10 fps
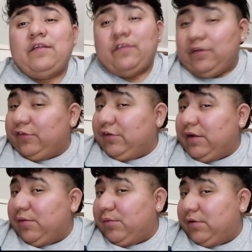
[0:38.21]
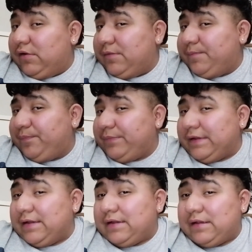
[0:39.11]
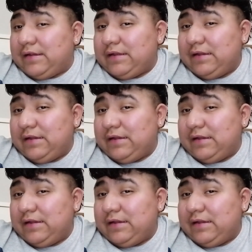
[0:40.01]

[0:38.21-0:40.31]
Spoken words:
Took a shower, and